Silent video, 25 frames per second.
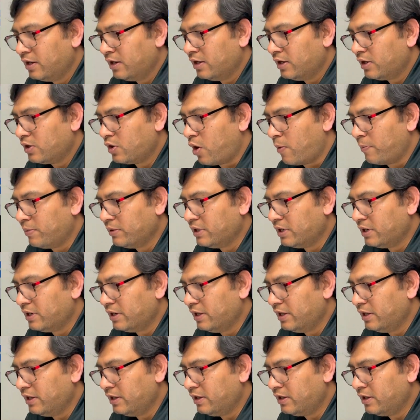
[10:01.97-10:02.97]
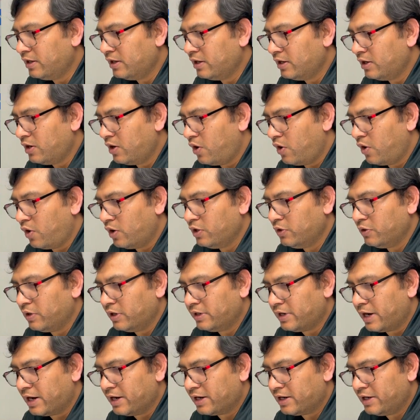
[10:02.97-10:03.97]
copy the link or you can
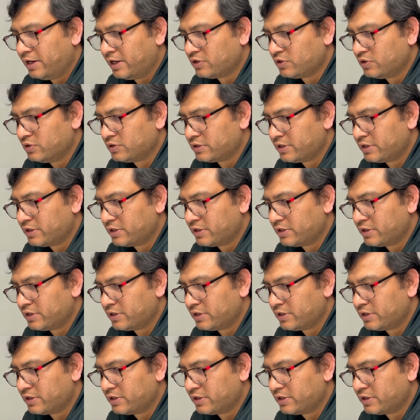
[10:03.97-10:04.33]
directly actually